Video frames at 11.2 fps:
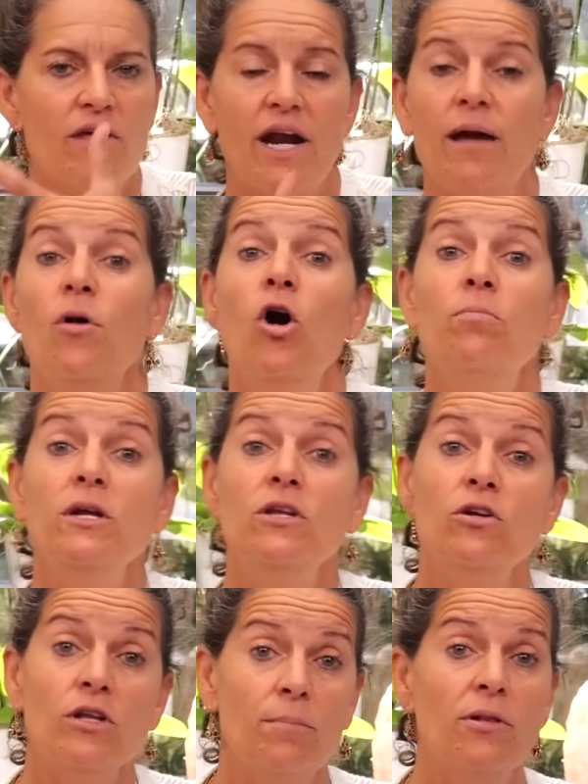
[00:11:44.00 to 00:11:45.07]
that I'm hoping
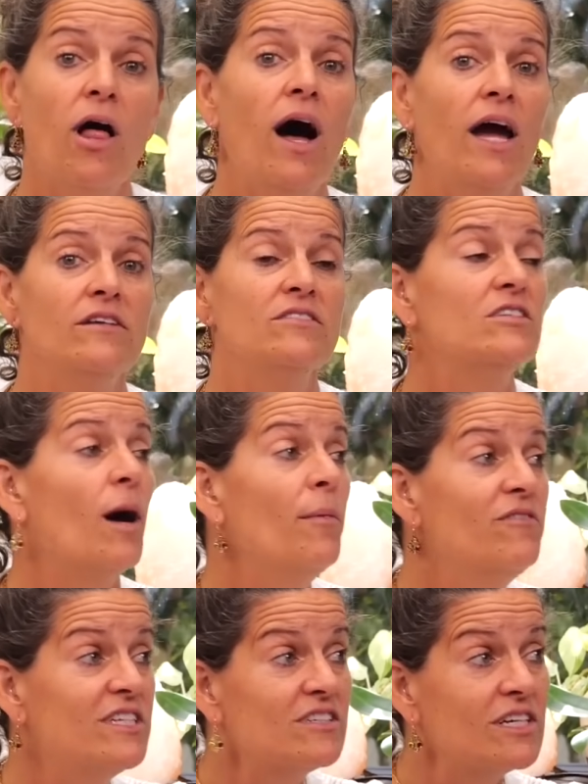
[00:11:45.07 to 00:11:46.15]
you'll apply. Some
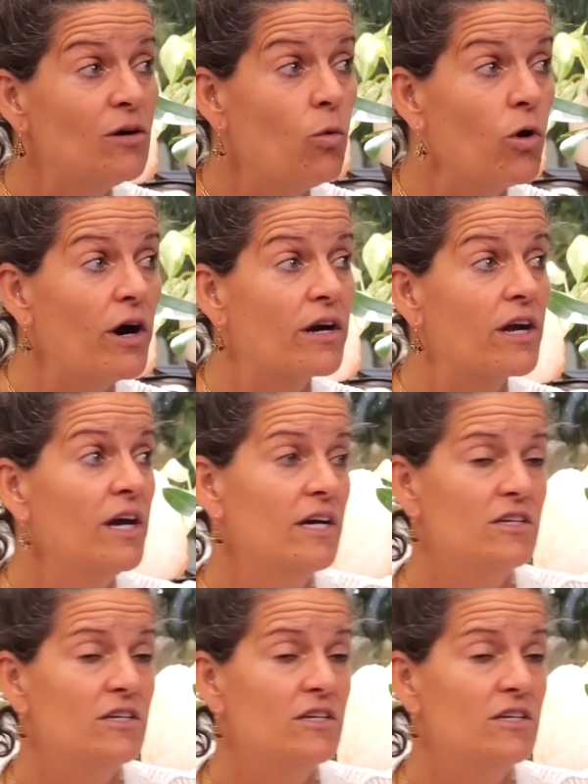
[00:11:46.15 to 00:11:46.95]
of it's going to work,